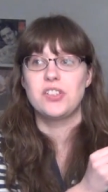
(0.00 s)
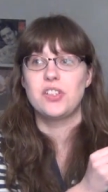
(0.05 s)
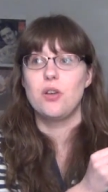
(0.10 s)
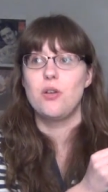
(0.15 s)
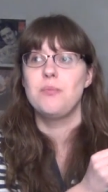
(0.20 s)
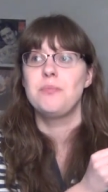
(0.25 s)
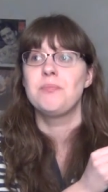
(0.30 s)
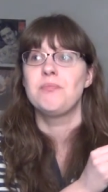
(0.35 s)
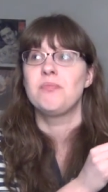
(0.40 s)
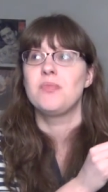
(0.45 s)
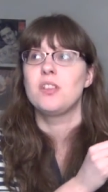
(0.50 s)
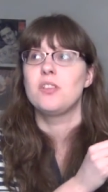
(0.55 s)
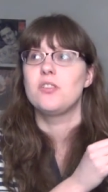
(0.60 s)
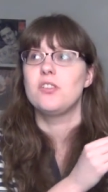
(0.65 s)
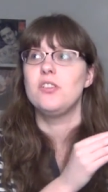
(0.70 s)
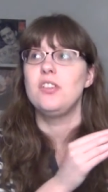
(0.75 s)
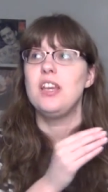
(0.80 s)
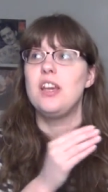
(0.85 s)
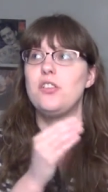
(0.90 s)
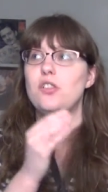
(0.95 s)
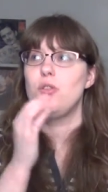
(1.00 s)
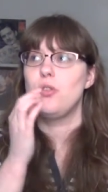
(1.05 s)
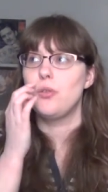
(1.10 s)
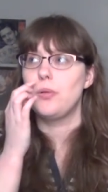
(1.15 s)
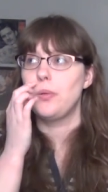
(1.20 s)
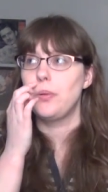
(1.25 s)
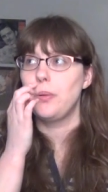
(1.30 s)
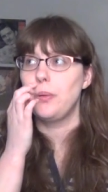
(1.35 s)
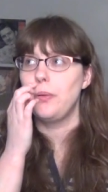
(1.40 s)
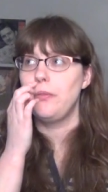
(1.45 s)
So, so yeah,
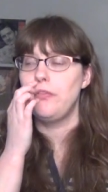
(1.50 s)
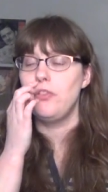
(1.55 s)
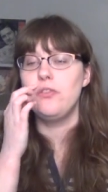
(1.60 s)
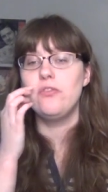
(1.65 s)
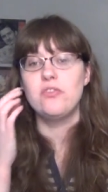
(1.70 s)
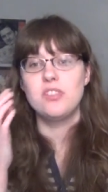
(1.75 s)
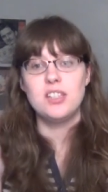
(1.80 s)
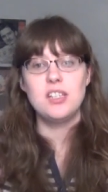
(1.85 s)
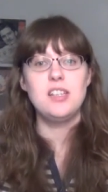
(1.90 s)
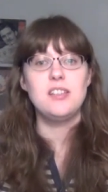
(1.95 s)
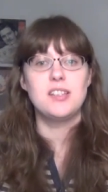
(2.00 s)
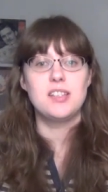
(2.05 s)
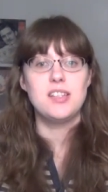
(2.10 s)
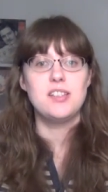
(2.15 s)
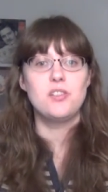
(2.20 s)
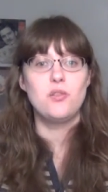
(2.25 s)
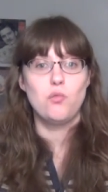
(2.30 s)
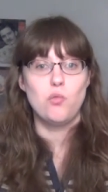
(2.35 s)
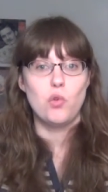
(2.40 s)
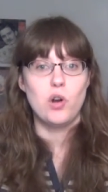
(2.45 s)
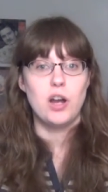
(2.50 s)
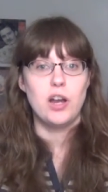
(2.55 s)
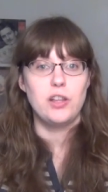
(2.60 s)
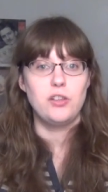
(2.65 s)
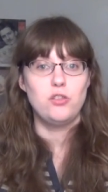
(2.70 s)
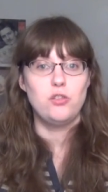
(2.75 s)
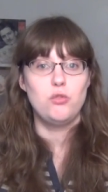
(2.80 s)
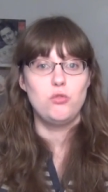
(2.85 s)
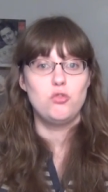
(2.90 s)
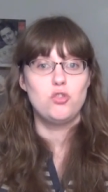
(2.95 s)
you're, if you've seen season one,
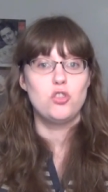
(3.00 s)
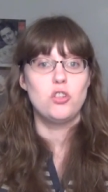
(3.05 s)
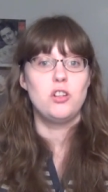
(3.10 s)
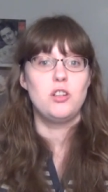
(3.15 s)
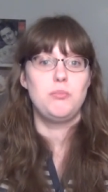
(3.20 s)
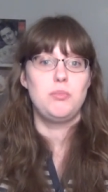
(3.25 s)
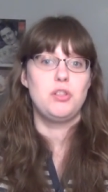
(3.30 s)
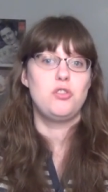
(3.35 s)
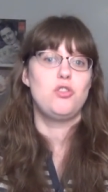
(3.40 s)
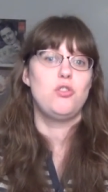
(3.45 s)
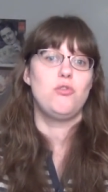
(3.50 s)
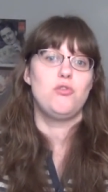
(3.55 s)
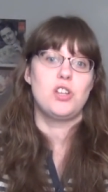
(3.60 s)
you shouldn't be too